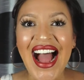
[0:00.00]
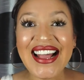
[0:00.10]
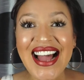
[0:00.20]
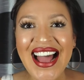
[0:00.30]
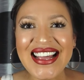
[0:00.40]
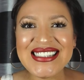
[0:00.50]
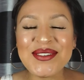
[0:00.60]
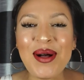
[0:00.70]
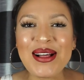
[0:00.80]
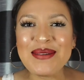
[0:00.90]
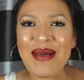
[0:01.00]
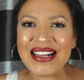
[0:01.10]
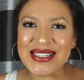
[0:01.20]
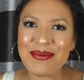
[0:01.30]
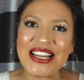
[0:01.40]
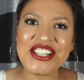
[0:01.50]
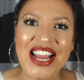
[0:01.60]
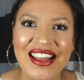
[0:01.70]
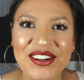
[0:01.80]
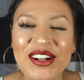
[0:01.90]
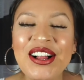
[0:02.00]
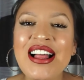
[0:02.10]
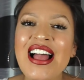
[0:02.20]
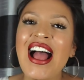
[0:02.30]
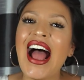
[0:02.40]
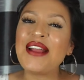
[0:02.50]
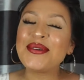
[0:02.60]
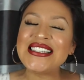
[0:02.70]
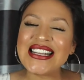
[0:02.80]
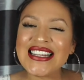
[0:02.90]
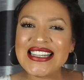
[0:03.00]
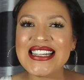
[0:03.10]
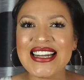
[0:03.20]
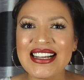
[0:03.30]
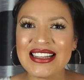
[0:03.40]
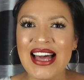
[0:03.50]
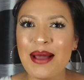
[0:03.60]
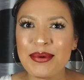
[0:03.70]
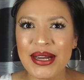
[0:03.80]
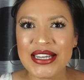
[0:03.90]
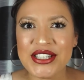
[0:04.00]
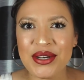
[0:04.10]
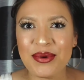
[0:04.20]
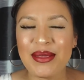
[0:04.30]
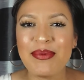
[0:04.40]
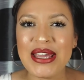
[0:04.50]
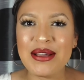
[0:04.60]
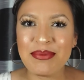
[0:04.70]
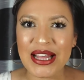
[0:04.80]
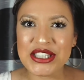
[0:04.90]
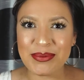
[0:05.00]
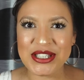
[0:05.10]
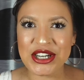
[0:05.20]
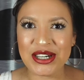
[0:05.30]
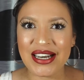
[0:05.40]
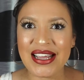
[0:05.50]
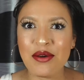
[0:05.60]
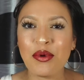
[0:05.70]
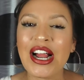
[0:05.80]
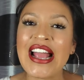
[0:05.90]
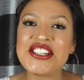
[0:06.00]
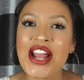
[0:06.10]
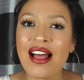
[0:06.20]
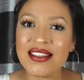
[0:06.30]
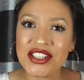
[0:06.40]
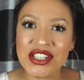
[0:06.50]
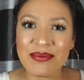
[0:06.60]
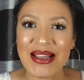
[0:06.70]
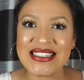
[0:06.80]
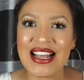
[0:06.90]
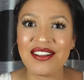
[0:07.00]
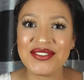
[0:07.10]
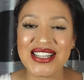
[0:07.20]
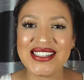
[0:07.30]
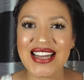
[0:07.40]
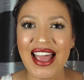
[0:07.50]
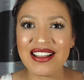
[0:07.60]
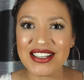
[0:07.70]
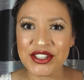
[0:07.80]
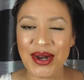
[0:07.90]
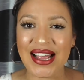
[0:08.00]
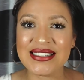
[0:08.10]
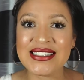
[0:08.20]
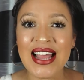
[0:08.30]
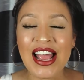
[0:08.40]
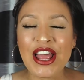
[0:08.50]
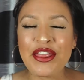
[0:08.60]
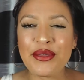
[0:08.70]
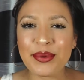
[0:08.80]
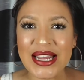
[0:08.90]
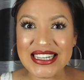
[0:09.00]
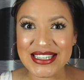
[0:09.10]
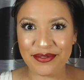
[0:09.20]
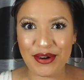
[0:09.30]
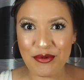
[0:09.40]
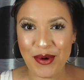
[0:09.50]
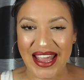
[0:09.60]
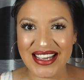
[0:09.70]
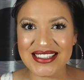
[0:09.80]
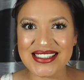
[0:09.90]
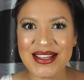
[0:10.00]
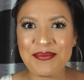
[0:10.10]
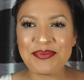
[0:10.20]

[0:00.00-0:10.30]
Hi guys, welcome back to my channel. I recently did a collaboration with PinkBlush Maternity where I challenged myself to style a dress three different ways.